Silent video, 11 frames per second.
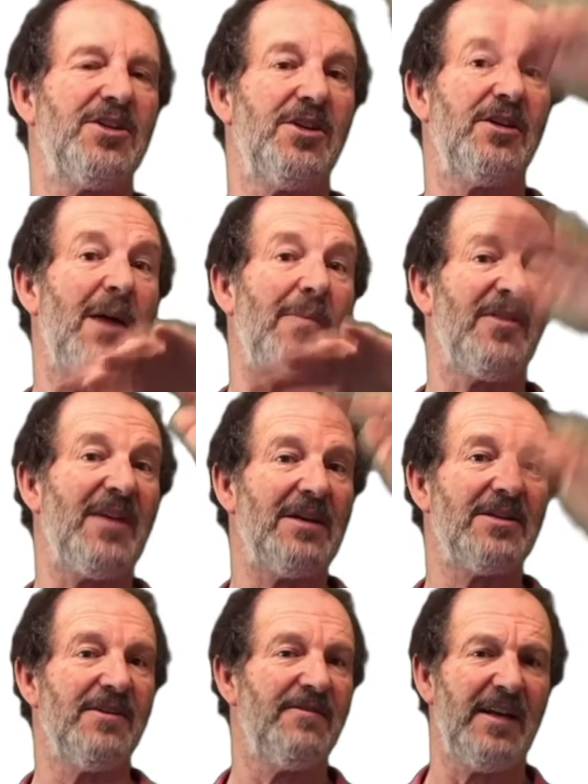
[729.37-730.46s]
So a couple of
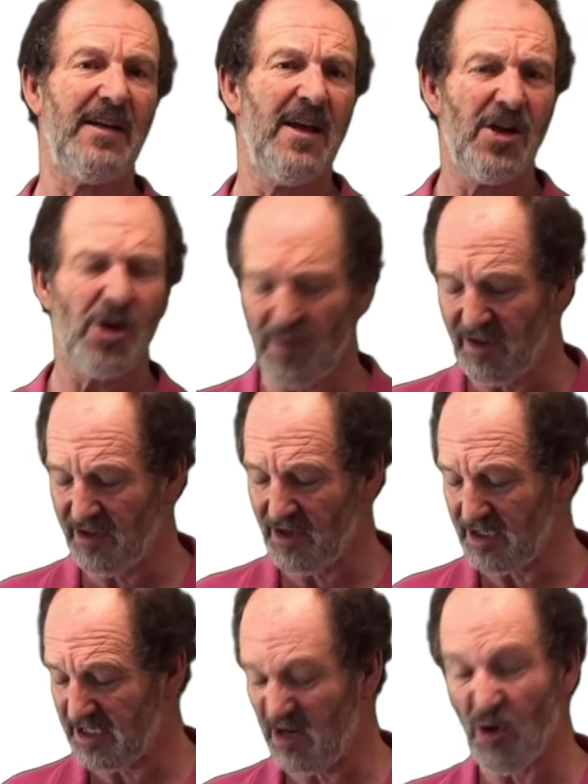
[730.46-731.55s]
thousand feet could be
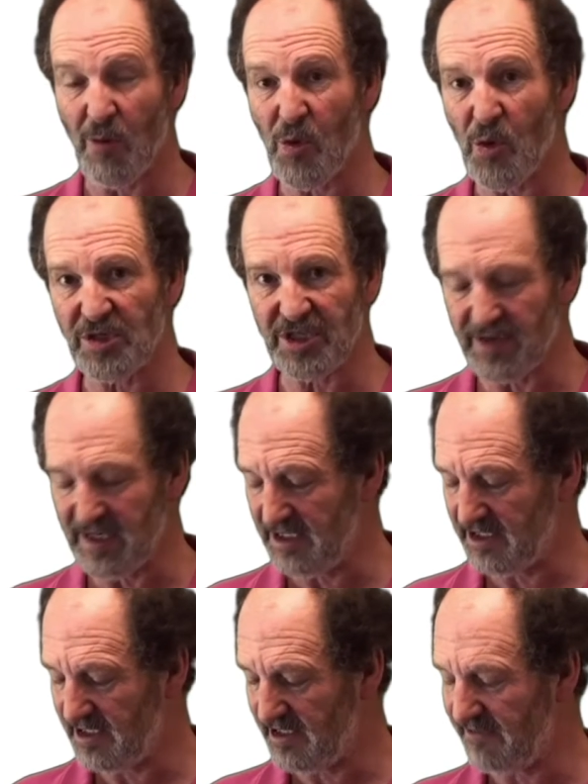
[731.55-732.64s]
30 or more degrees
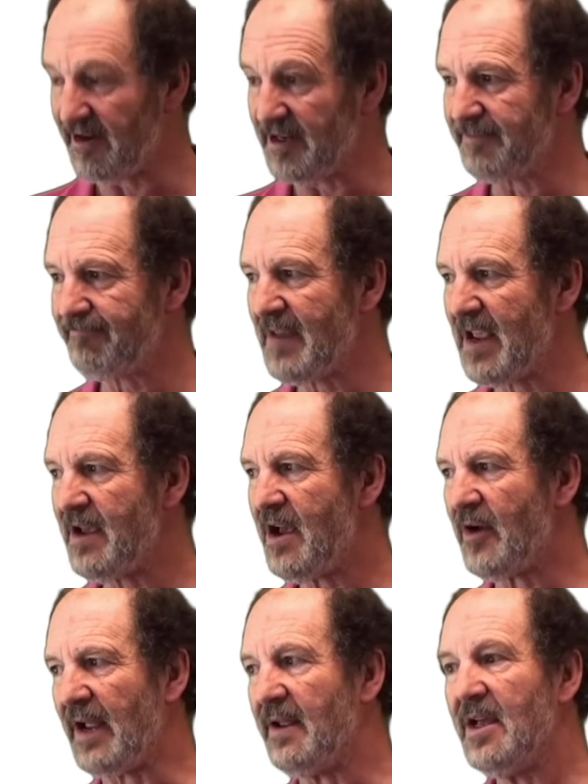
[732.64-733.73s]
different.
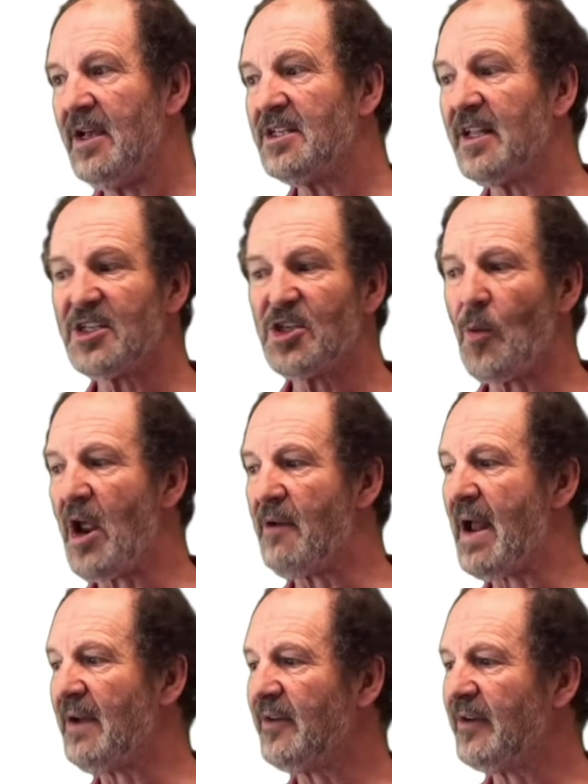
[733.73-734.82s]
Okay, so that's the way
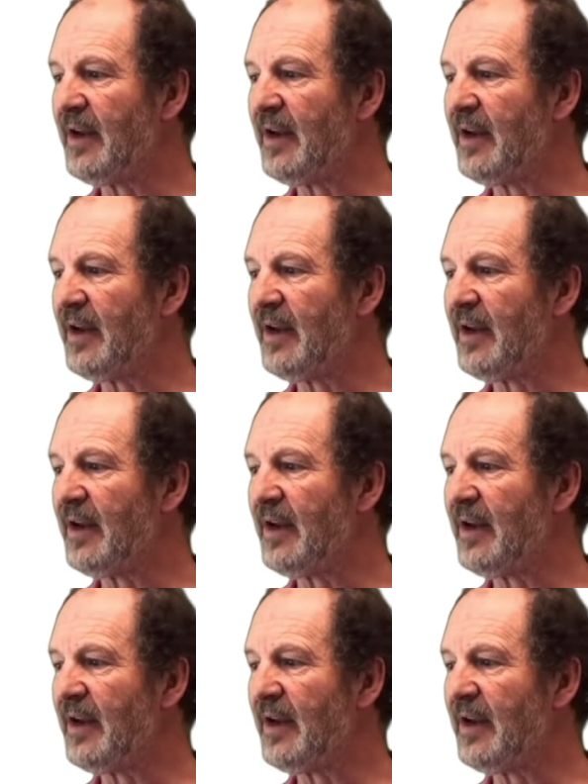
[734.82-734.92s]
round,